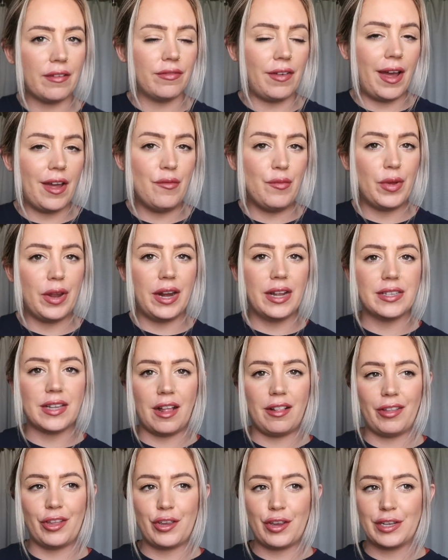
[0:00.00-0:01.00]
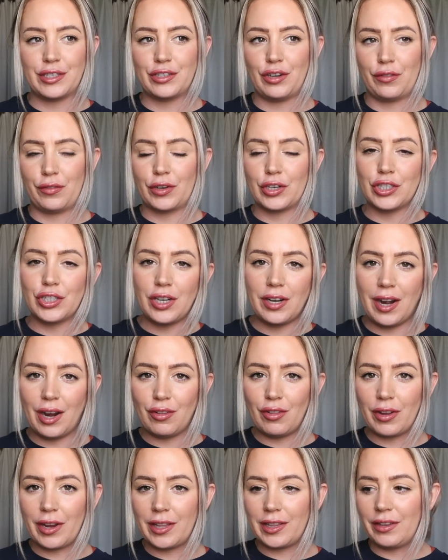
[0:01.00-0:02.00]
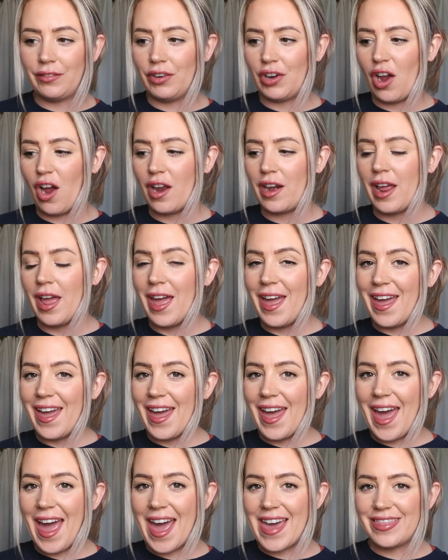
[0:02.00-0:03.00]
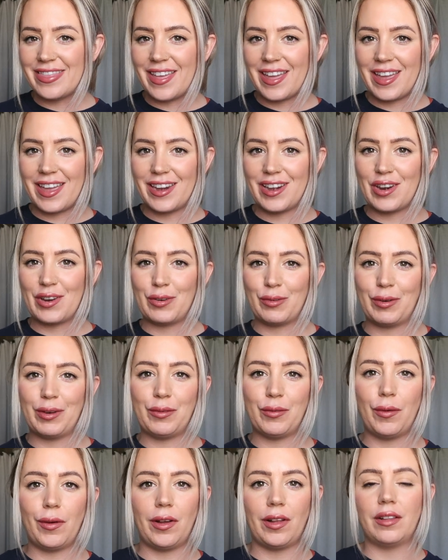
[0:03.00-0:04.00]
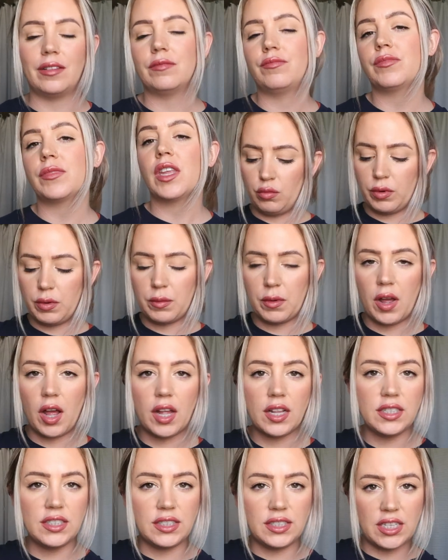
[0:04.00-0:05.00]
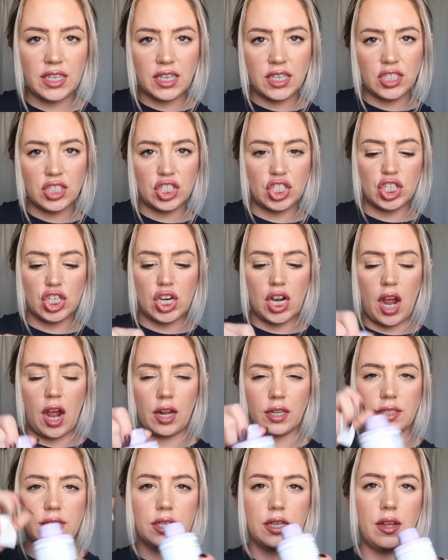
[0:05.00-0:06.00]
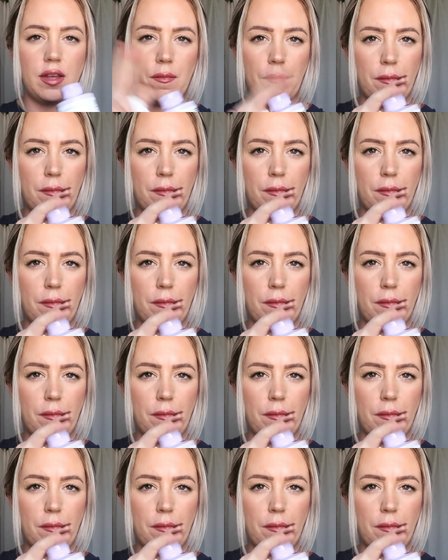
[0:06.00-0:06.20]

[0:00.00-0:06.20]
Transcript: that 5 minutes. I'll let you guys know for sure how long I leave it on, and then we will deconstruct